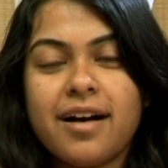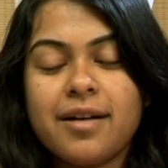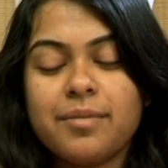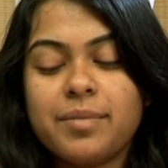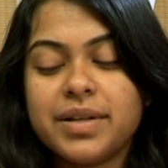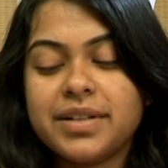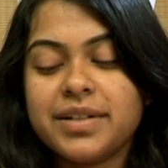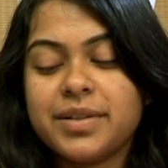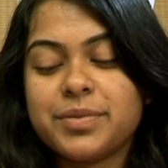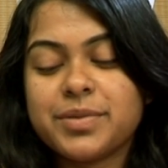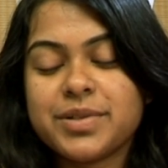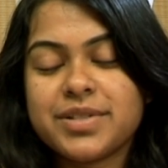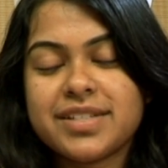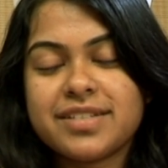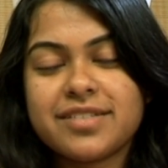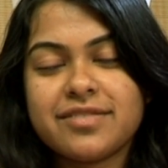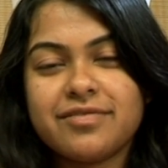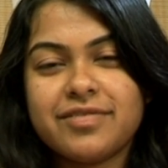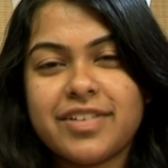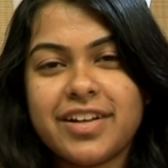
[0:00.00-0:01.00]
But it
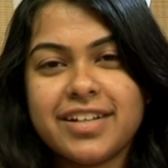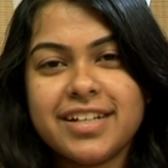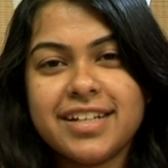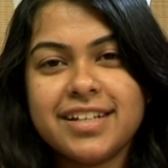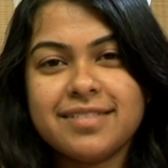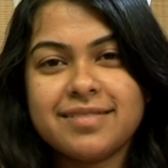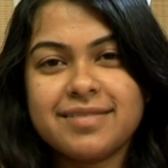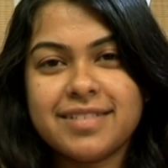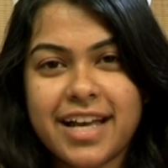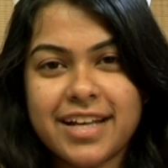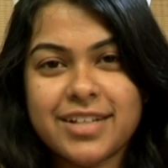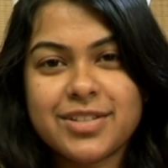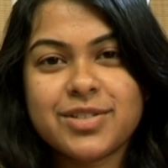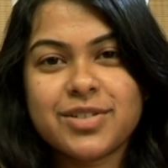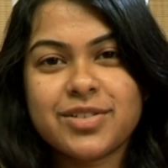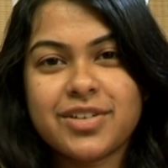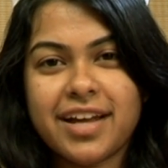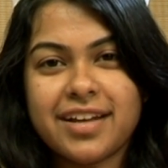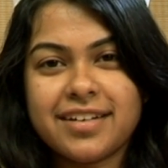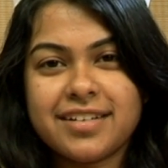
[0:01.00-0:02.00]
was very nice
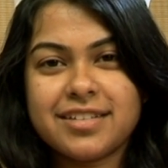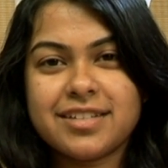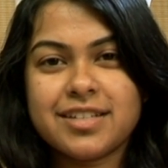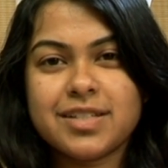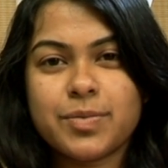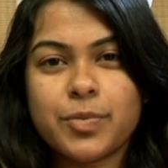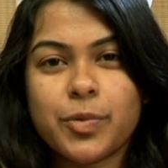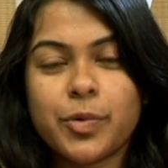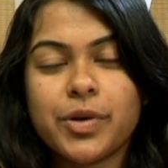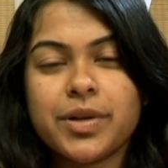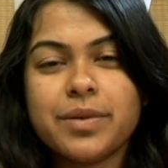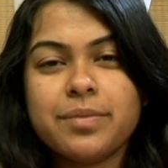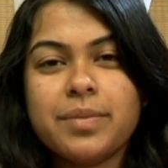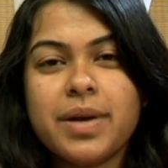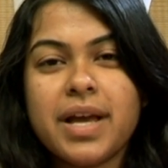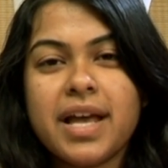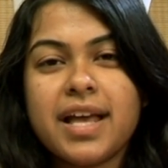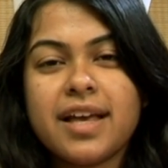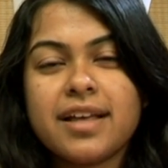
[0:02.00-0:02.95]
to write this poem.